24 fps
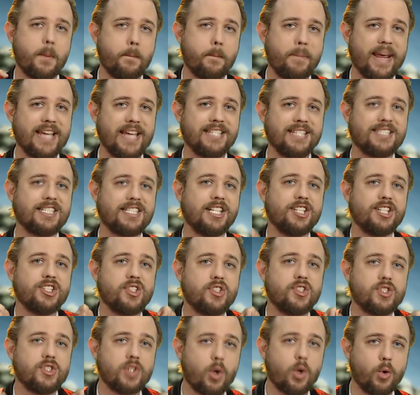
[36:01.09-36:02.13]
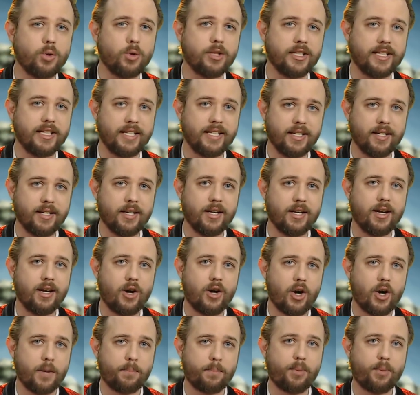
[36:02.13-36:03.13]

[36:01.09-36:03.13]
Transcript: based solely on